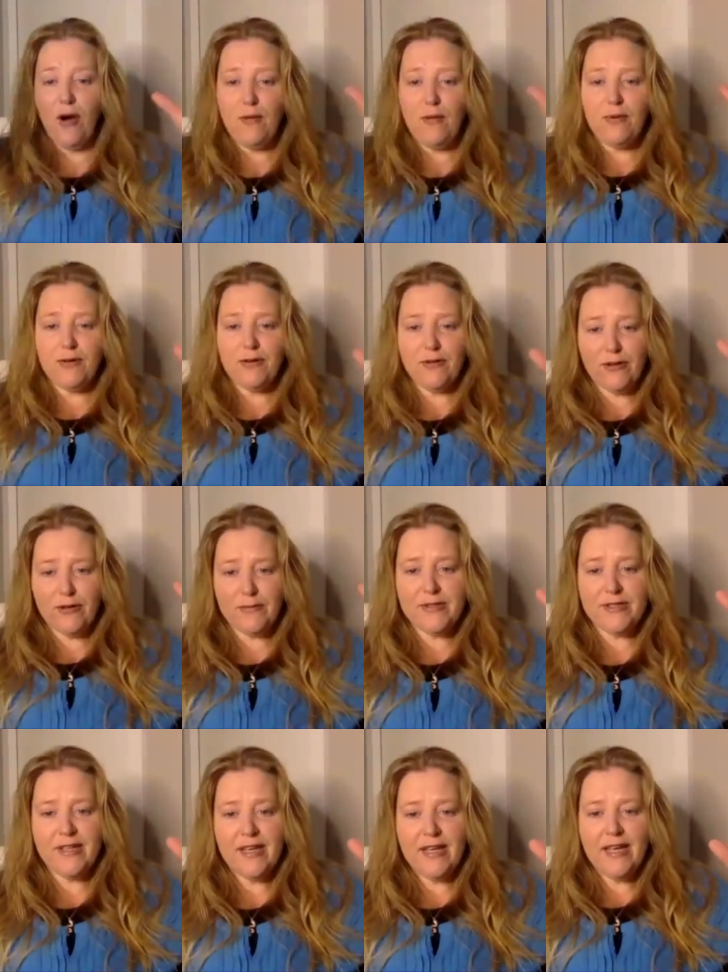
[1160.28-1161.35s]
open groups
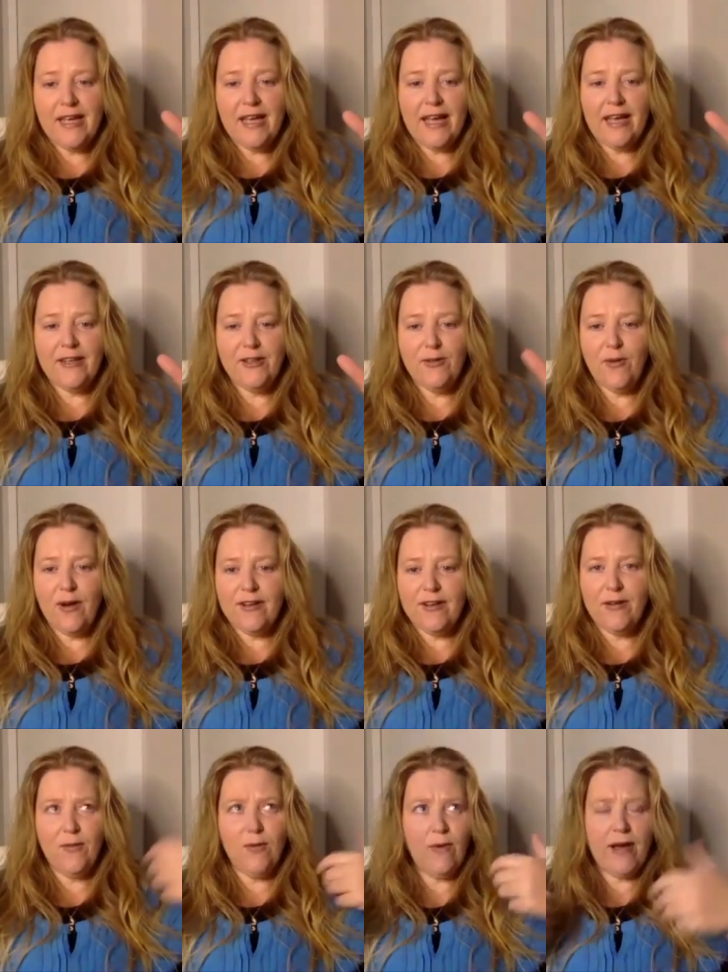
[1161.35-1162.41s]
and you wonder
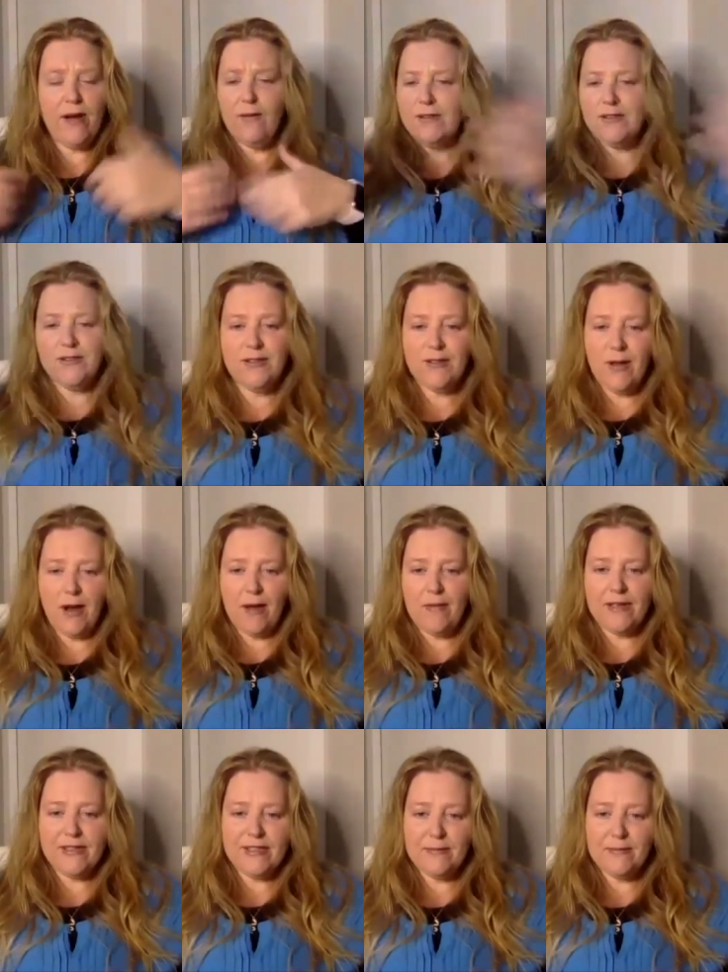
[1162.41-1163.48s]
well where was i
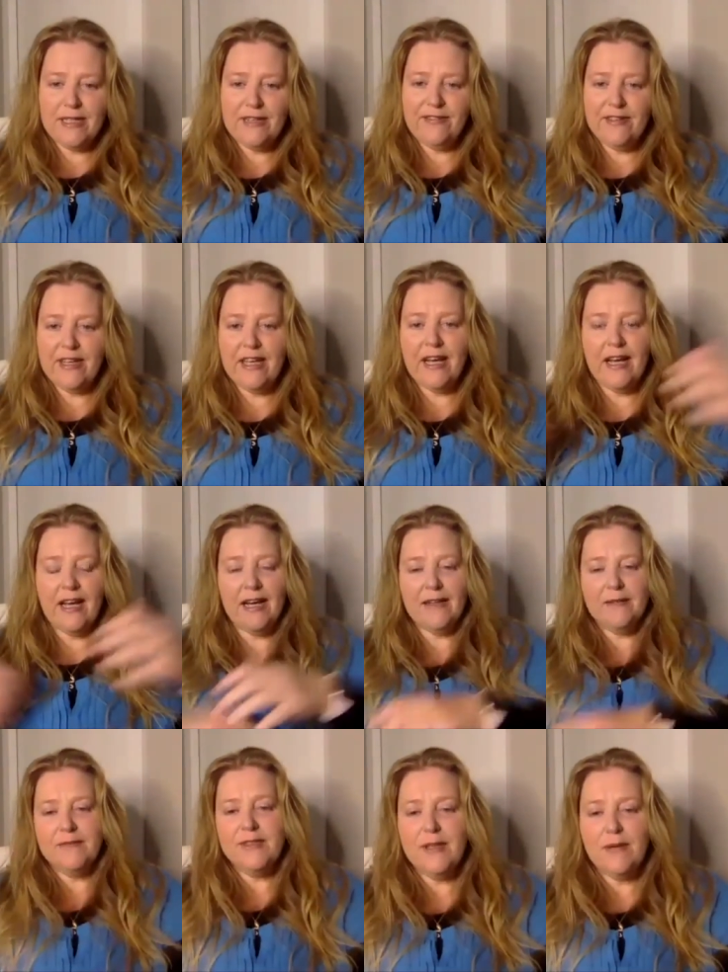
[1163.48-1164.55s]
must have been living
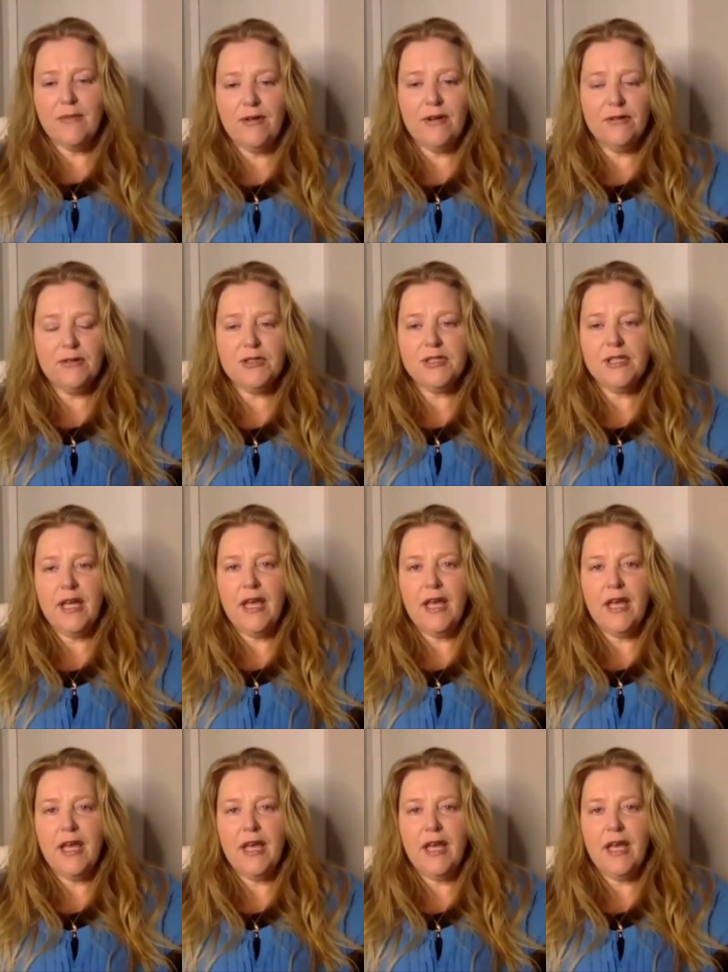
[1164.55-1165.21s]
um, somewhere else